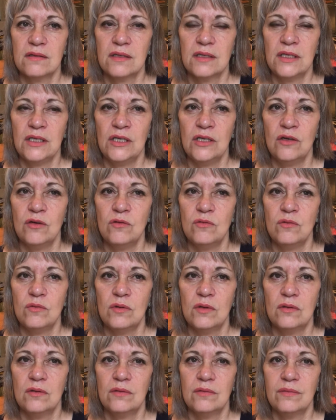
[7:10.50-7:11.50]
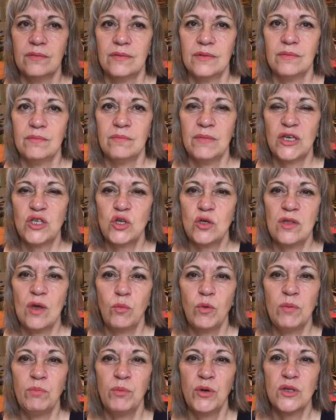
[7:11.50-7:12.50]
you know, make sure that
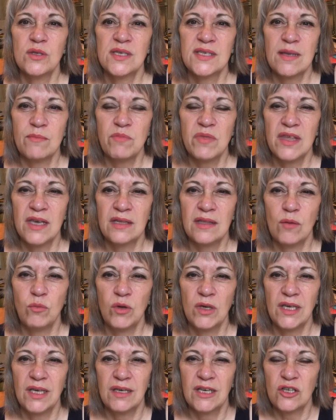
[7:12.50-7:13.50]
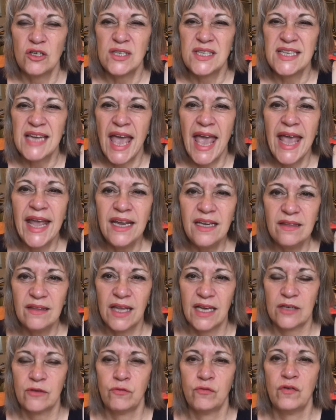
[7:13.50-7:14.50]
we put something that we contain
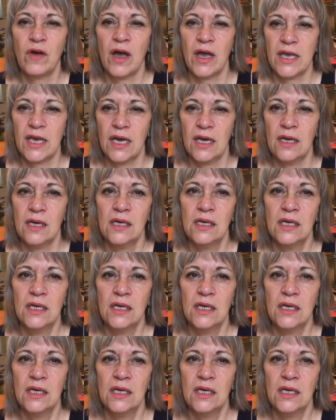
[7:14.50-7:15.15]
that fire,